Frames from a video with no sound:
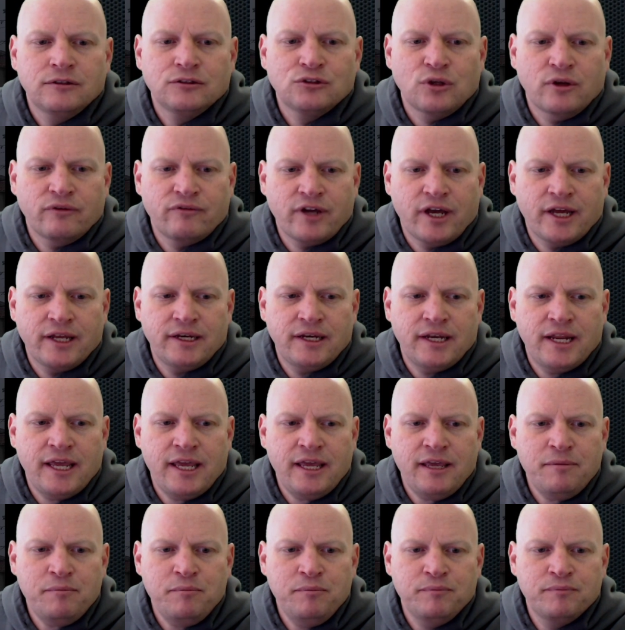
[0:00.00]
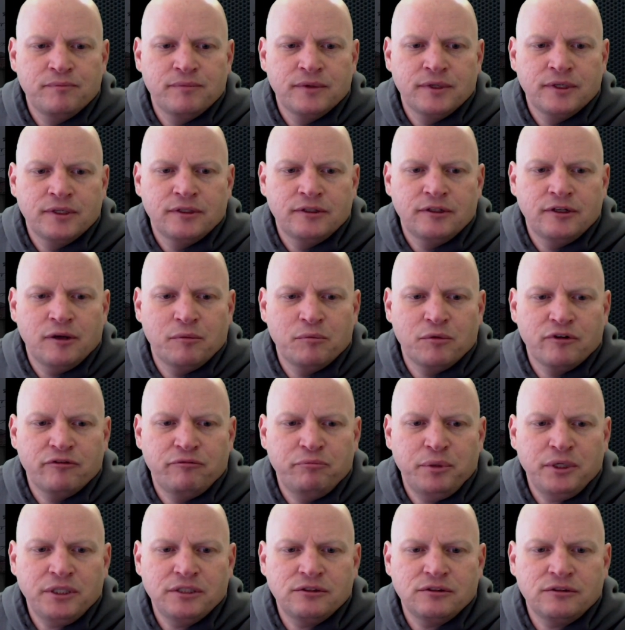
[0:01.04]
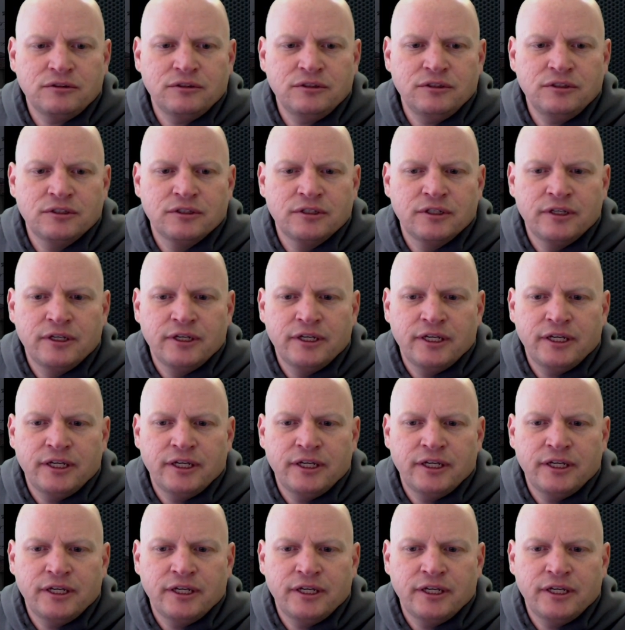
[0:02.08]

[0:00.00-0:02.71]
So I've got name, number of pixels,